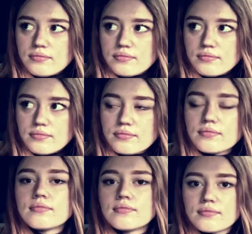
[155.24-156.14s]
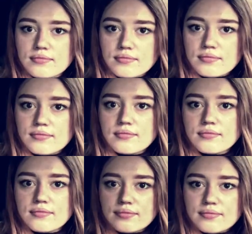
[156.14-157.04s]

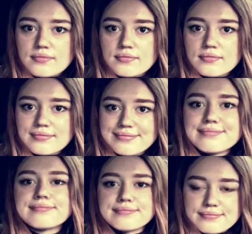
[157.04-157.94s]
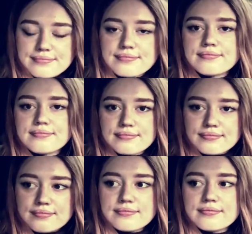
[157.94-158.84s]

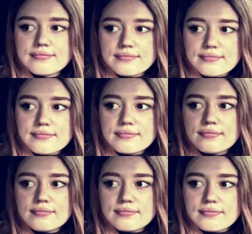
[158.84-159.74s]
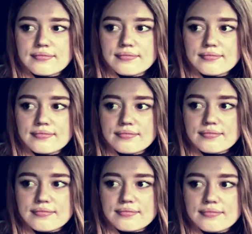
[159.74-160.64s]

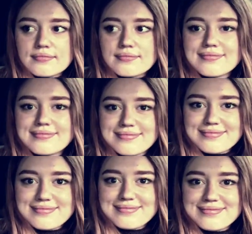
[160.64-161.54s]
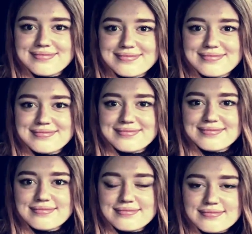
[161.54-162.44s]

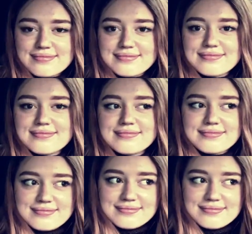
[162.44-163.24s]
This person isn't speaking.